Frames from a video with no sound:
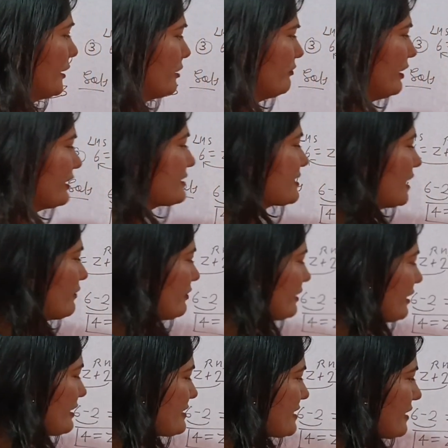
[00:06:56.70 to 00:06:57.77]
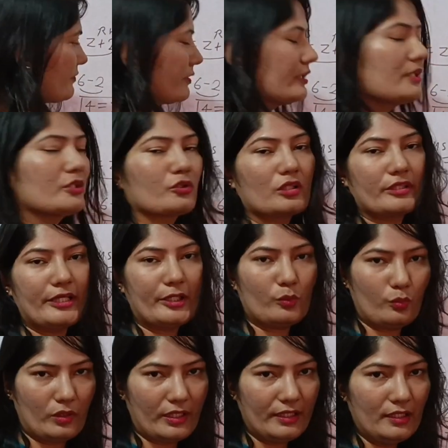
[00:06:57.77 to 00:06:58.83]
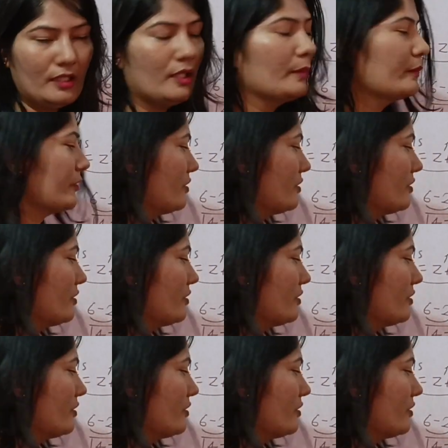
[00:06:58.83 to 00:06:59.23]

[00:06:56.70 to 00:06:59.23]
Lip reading: divide 7 and 7, you will get 1